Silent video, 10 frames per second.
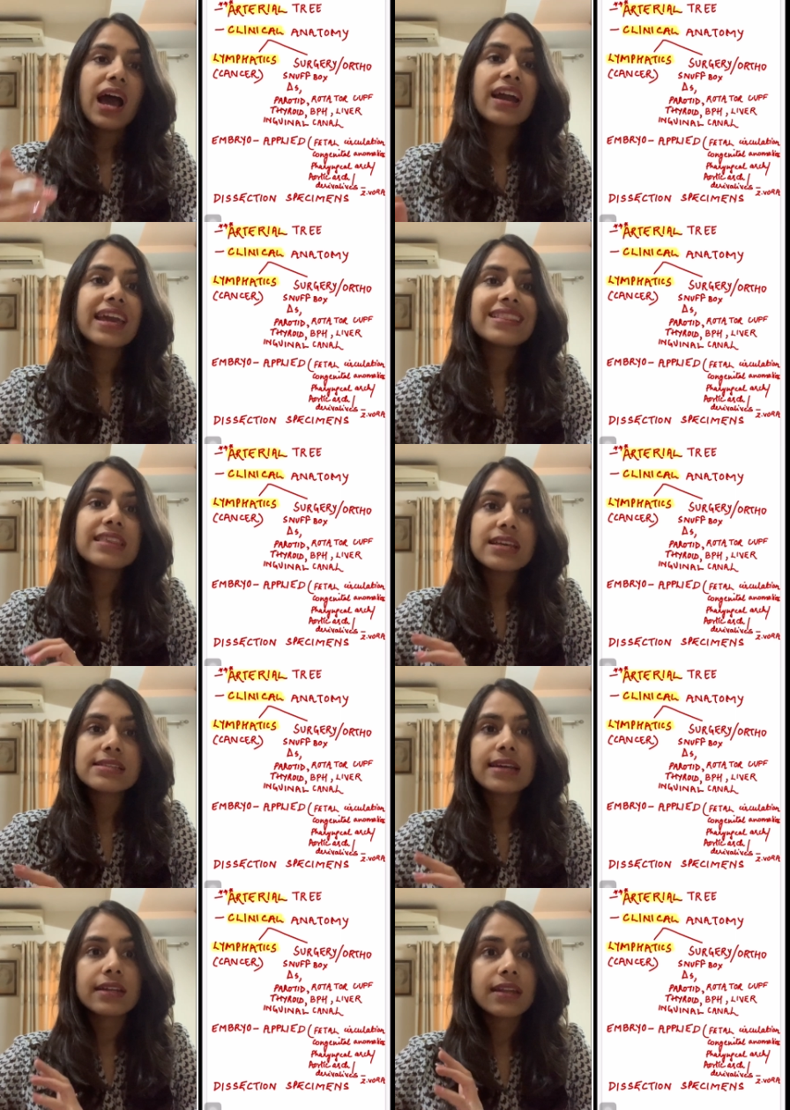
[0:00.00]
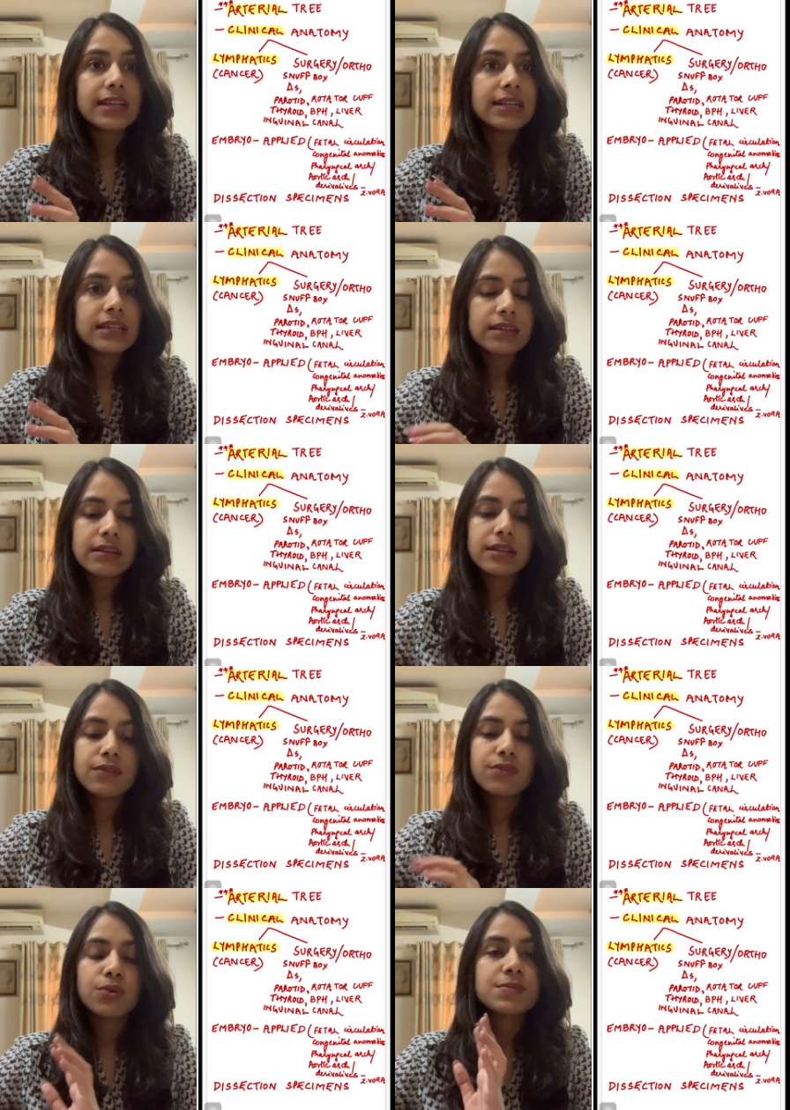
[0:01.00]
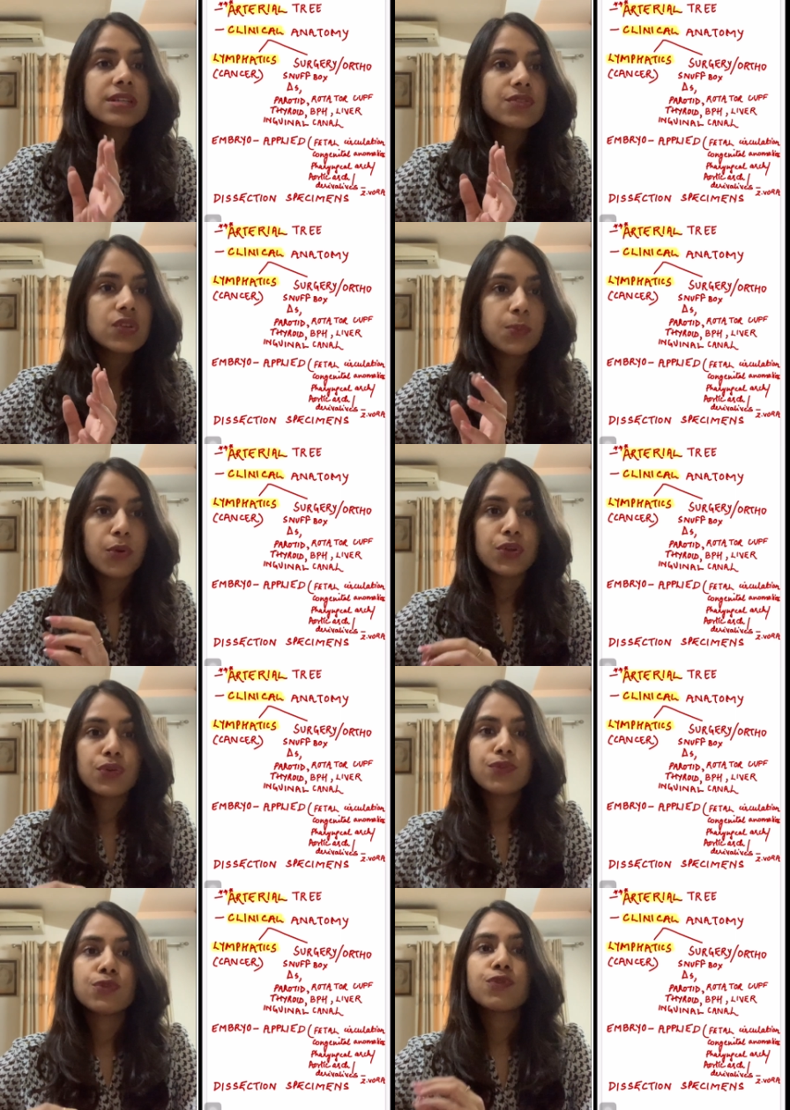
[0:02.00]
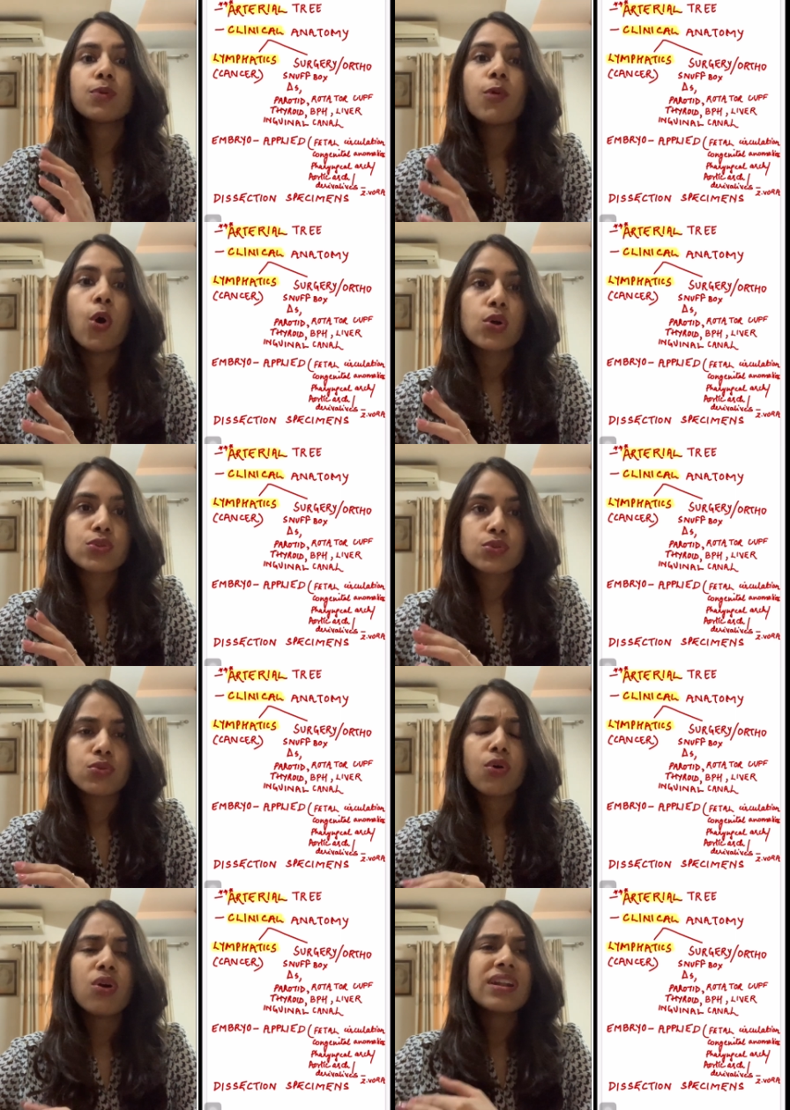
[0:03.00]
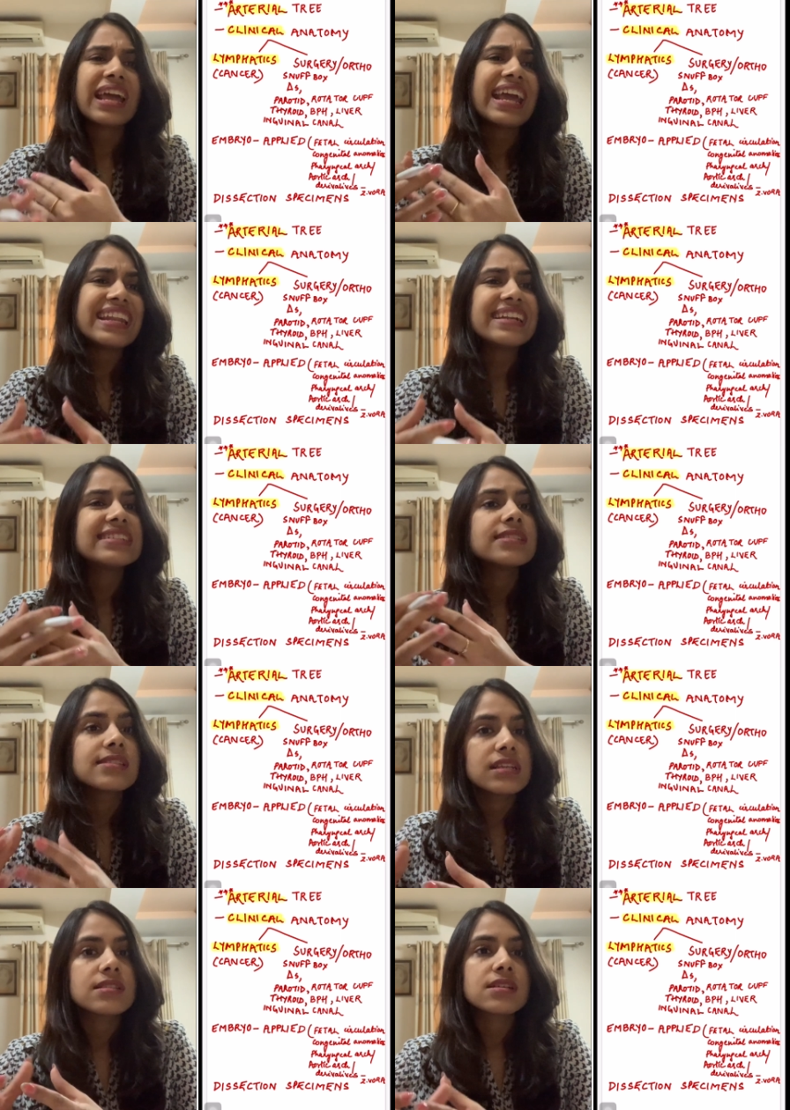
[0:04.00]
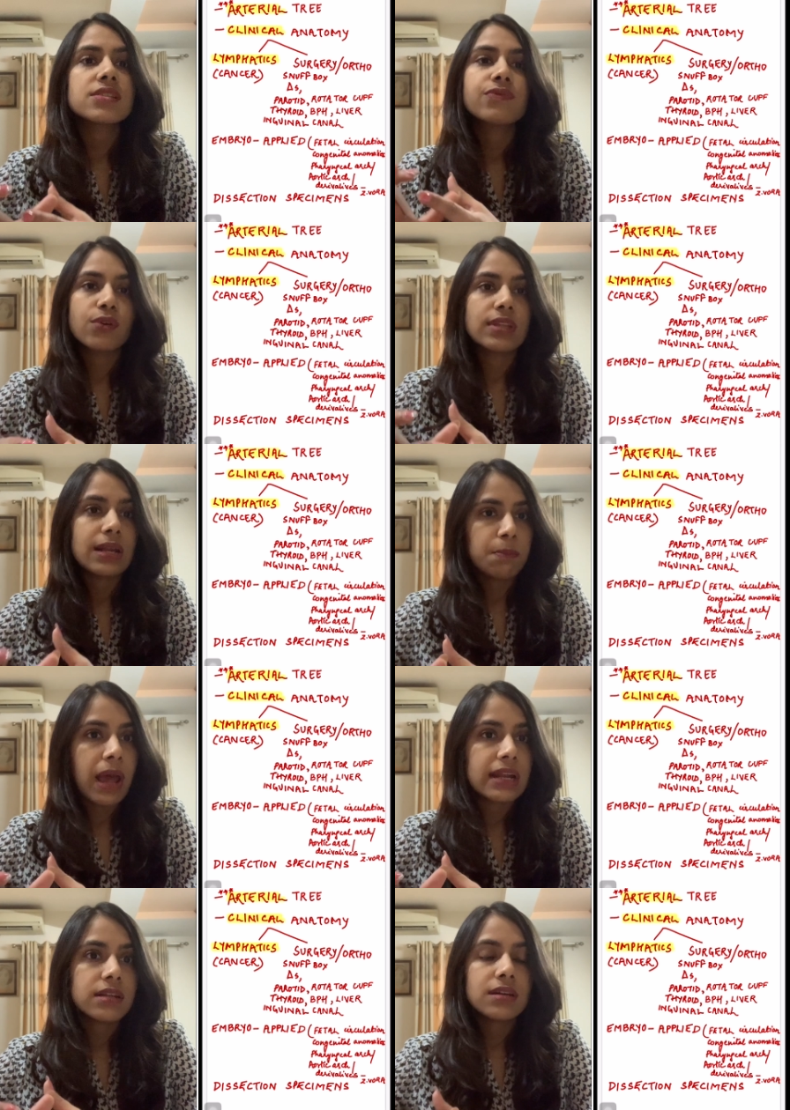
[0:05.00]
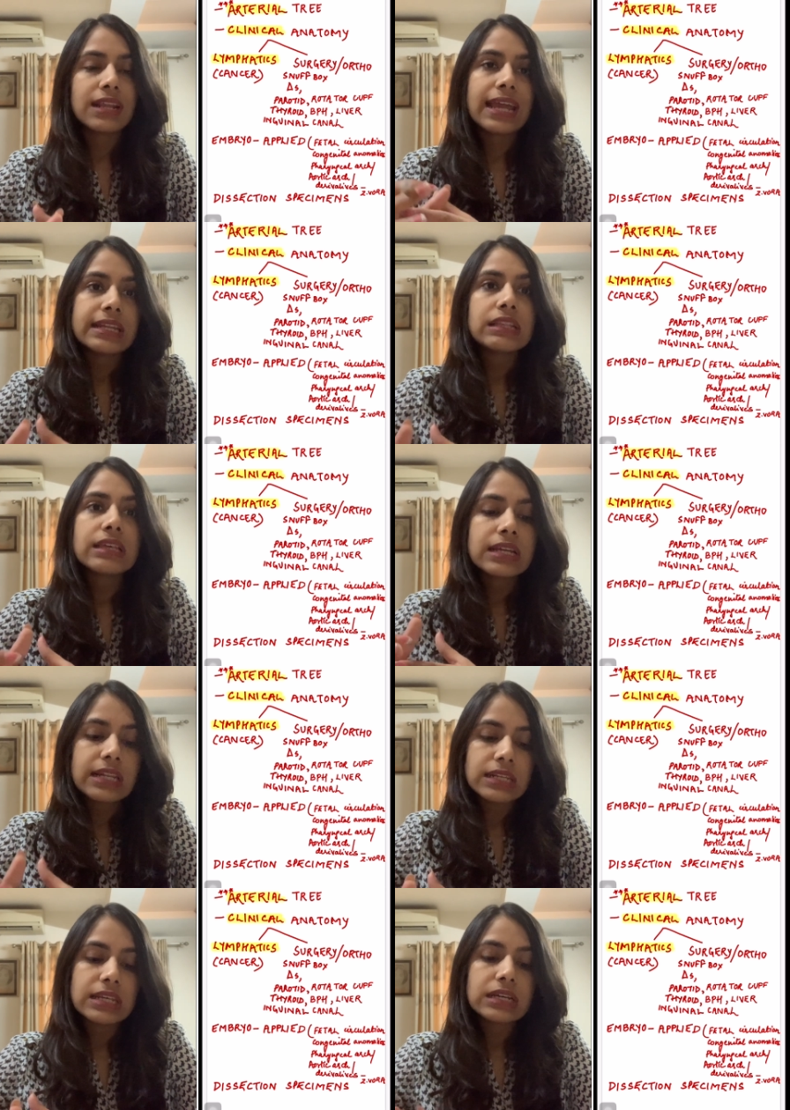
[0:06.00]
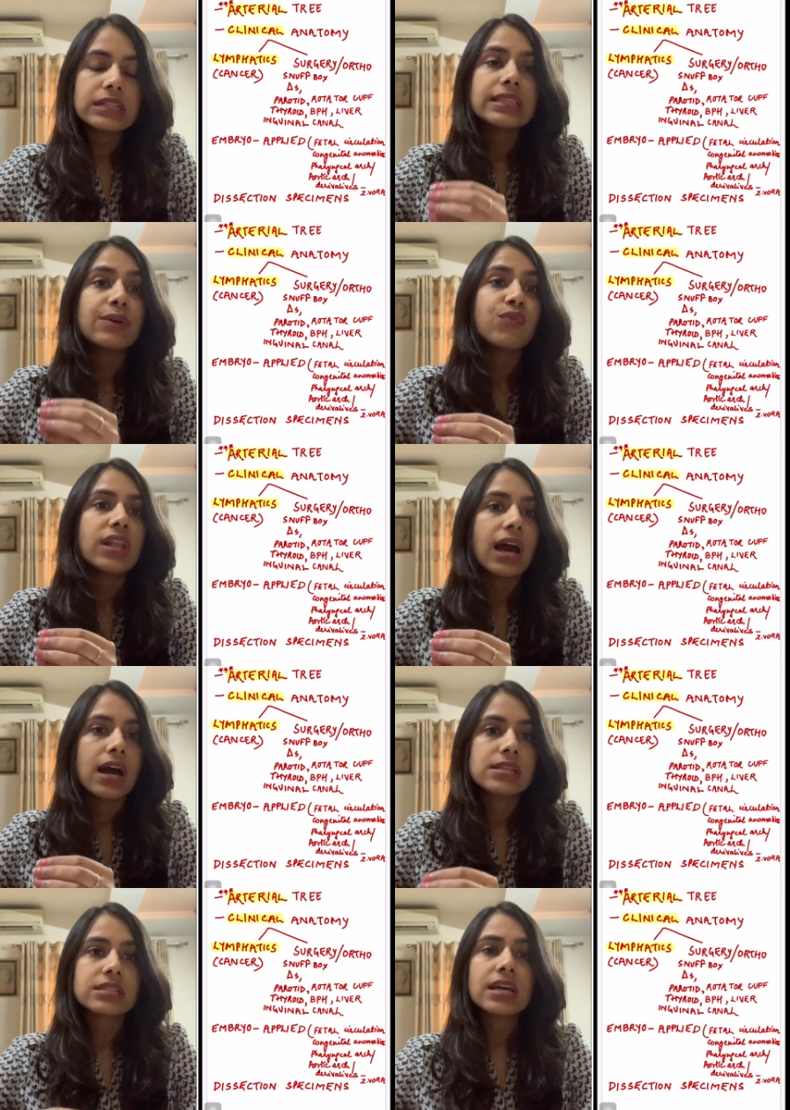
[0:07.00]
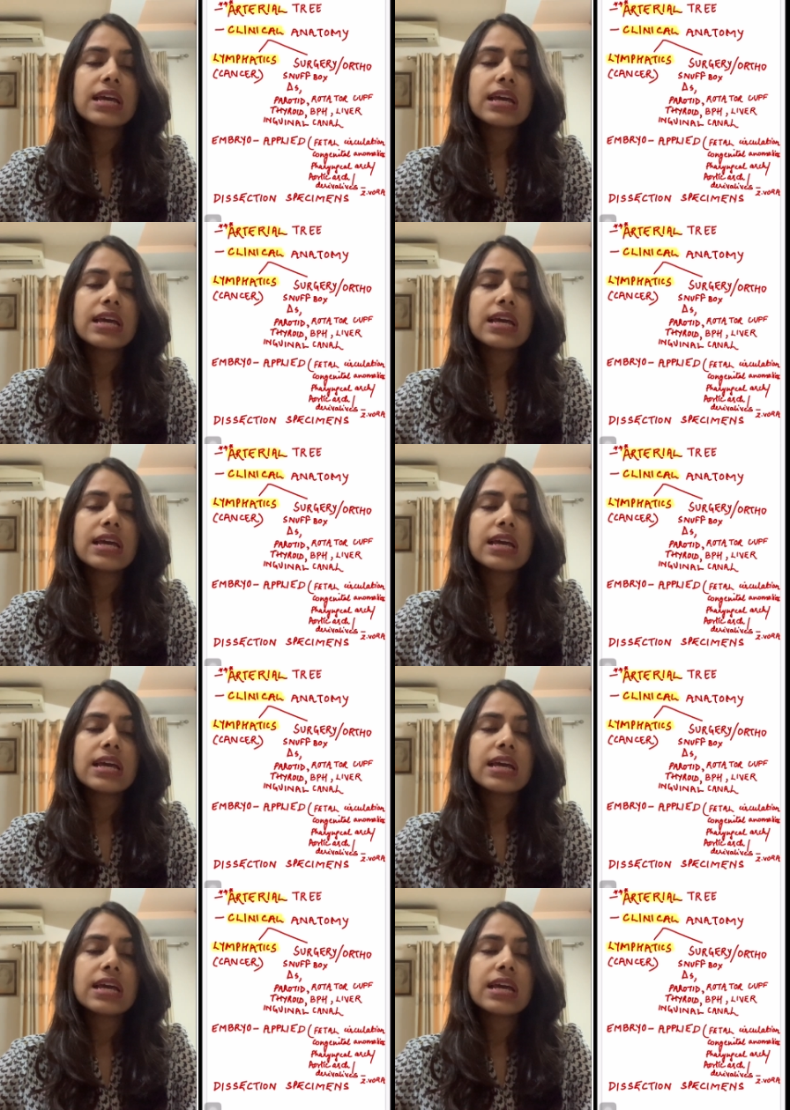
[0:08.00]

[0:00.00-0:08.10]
Again, things that are integrated from surgery point of view, from ortho or any diseases for that matter, anything clinical, they will ask